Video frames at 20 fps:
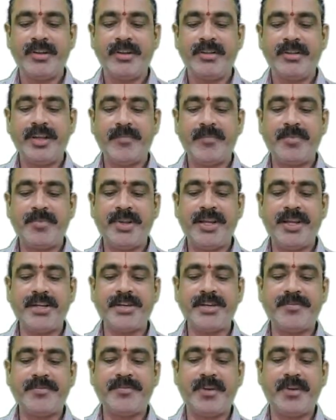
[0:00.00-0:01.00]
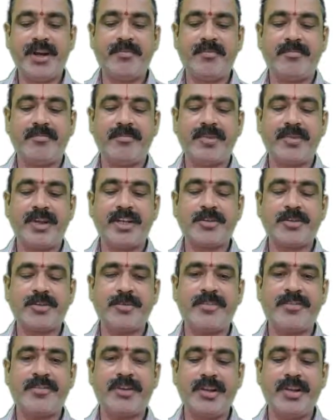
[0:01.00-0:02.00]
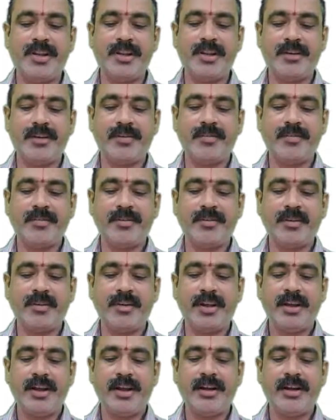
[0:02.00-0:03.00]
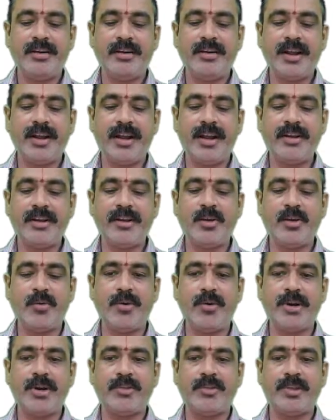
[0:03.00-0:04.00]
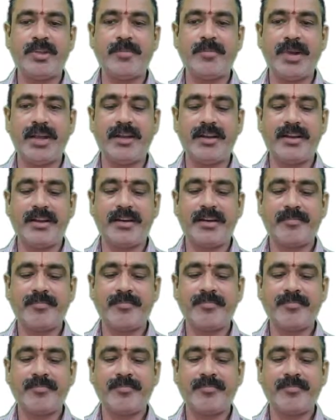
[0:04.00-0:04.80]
The application form is to be filled in and handed over to the banker.